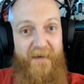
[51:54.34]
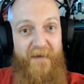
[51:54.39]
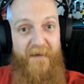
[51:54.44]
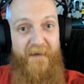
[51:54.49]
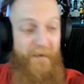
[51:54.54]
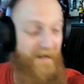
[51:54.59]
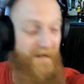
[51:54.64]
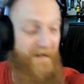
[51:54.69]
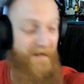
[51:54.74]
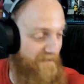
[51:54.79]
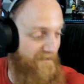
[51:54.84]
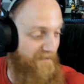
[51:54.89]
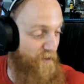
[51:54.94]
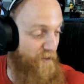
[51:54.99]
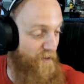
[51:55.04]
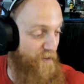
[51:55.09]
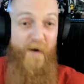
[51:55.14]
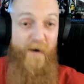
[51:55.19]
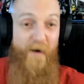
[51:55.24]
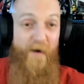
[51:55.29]
I'm gonna like
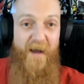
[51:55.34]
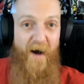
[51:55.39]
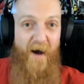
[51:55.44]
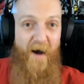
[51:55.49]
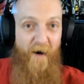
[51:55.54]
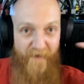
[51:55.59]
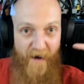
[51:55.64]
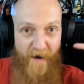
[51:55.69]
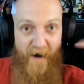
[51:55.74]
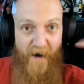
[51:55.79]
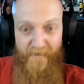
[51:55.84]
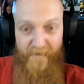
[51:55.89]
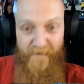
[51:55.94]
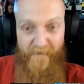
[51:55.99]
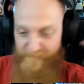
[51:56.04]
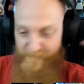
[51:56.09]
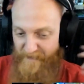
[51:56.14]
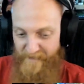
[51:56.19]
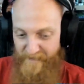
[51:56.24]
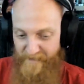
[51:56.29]
know on
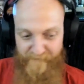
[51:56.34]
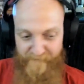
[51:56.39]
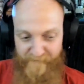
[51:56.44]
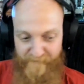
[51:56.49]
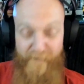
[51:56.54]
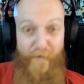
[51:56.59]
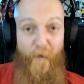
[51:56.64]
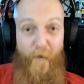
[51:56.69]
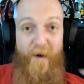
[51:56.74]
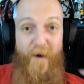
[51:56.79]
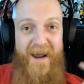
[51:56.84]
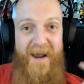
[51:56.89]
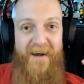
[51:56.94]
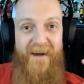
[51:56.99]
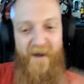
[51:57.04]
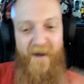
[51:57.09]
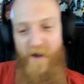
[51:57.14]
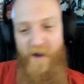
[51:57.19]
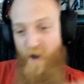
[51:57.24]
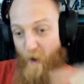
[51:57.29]
like beforehand
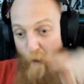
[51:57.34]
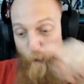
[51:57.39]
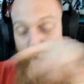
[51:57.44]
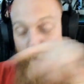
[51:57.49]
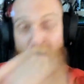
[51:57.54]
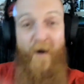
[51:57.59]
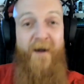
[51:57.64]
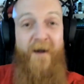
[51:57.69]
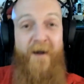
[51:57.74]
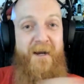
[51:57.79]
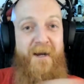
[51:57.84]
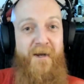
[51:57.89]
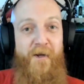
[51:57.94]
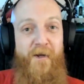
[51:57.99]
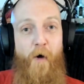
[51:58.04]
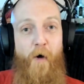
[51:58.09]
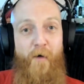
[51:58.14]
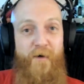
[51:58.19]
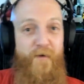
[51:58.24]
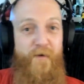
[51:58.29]
where I need to
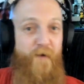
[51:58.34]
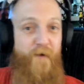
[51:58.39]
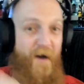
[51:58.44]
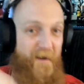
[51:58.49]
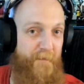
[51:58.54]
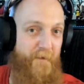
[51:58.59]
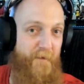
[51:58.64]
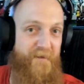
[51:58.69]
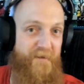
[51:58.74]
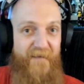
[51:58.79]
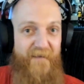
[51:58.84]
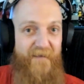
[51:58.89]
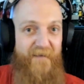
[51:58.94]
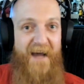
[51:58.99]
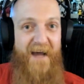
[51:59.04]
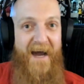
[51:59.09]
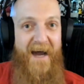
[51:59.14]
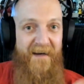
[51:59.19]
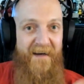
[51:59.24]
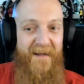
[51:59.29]
go to try the beers I haven't
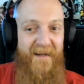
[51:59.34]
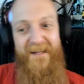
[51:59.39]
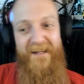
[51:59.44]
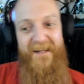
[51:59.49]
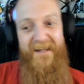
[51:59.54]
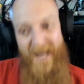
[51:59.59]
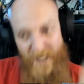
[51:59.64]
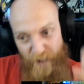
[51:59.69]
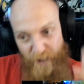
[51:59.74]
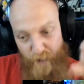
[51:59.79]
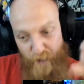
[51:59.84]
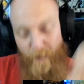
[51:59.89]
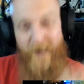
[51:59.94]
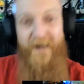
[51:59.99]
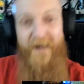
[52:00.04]
had and try